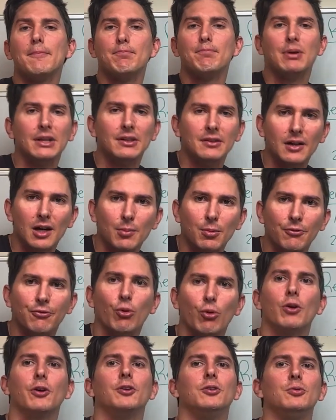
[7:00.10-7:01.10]
been there
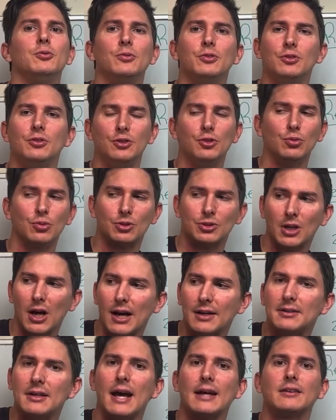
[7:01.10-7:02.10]
before. You were
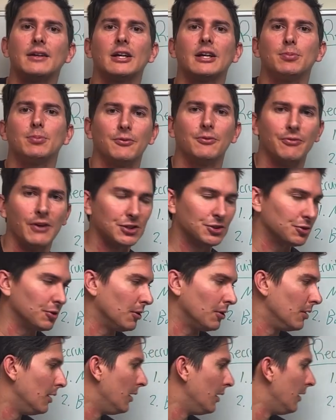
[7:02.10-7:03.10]
taught to act like a
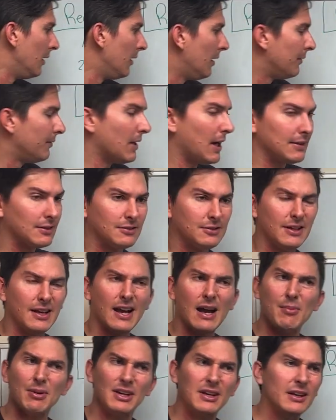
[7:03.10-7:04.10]
professional. Not saying
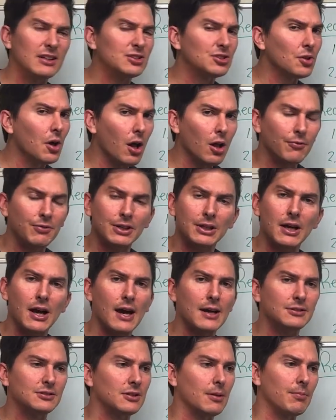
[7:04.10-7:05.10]
I'm against all of it,
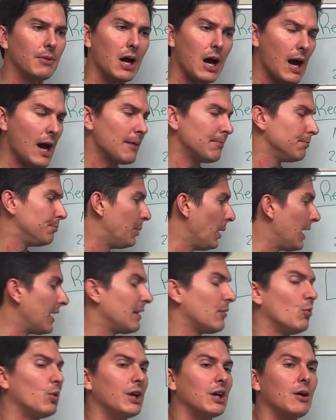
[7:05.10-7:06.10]
guys. I'm not. But
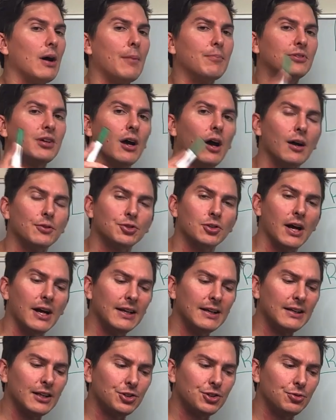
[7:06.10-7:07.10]
when I'm trying
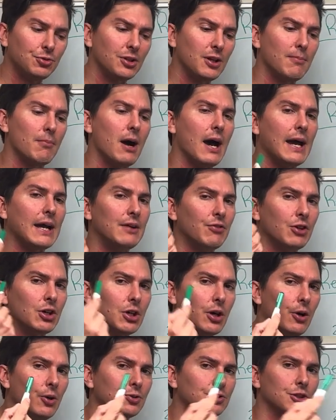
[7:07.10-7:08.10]
to get you in the mind of a
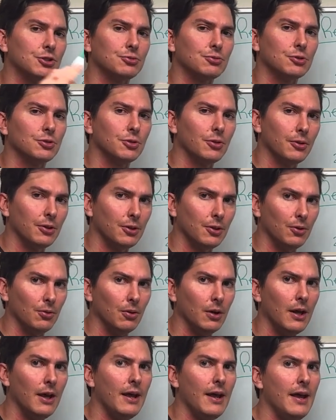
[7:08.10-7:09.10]
coach that's recruiting you,
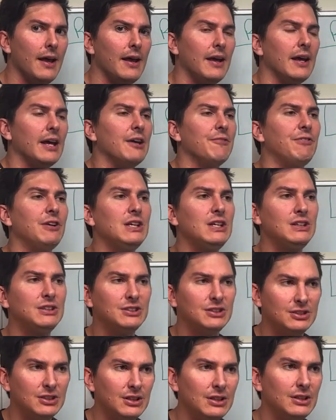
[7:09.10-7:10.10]
if he
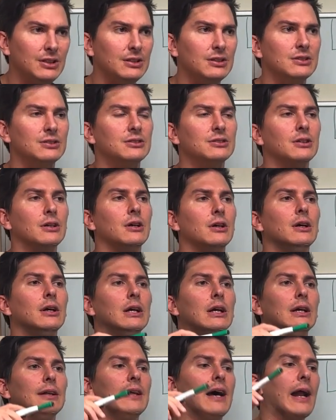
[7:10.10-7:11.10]
sees
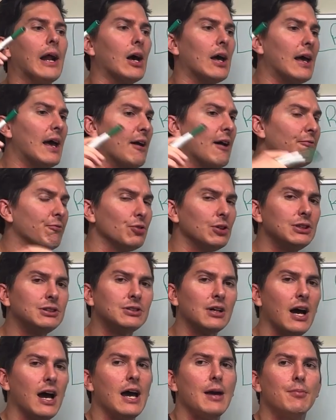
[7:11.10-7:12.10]
that every
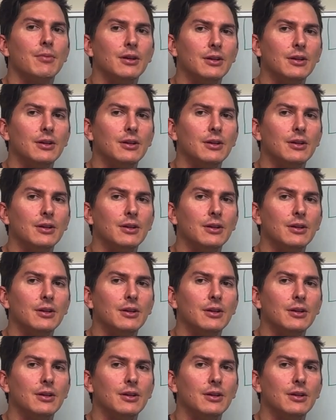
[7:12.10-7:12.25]
time